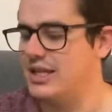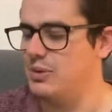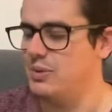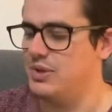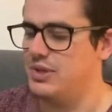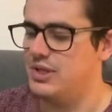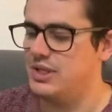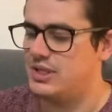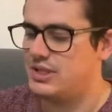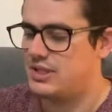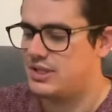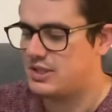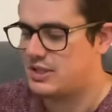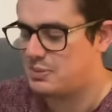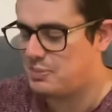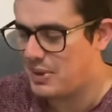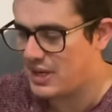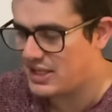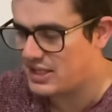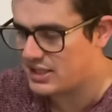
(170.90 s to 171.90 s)
with this
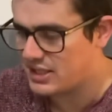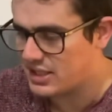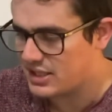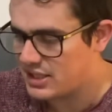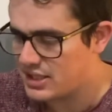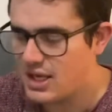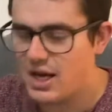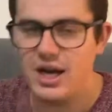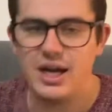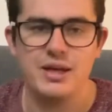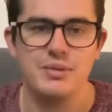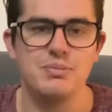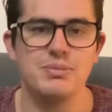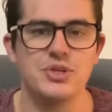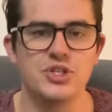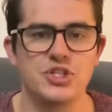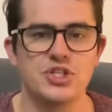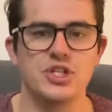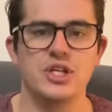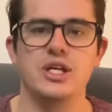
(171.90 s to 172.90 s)
space and time
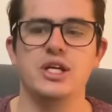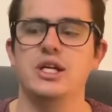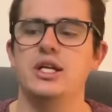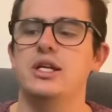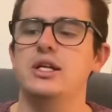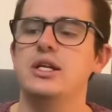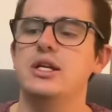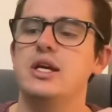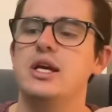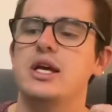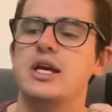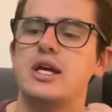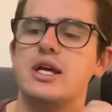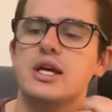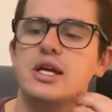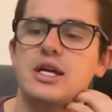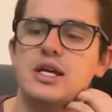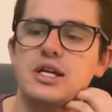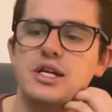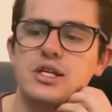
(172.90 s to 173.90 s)
machine
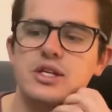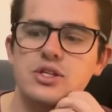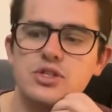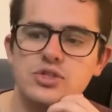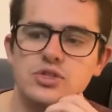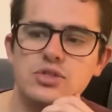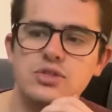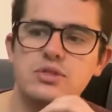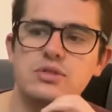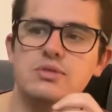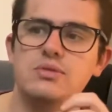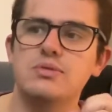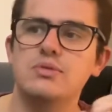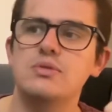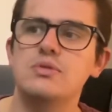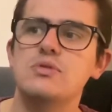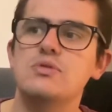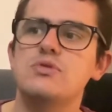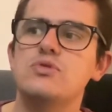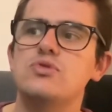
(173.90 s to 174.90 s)
is
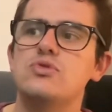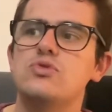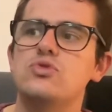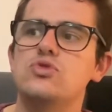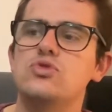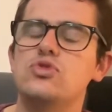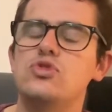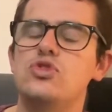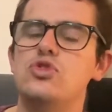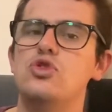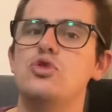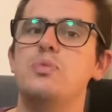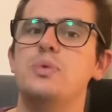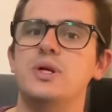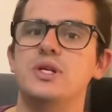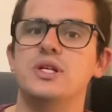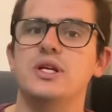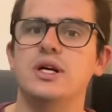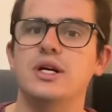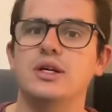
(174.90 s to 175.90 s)

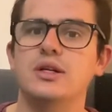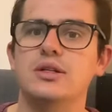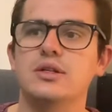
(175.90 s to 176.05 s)
Jupiter.